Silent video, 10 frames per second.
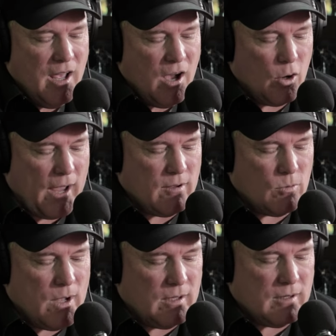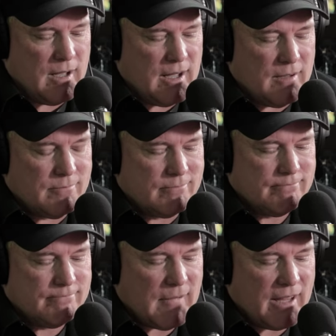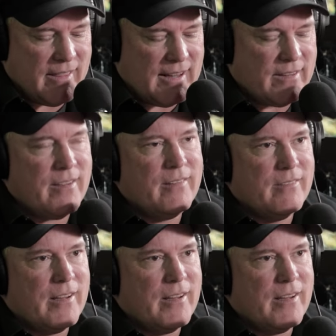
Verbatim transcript: okay, well I think that's it.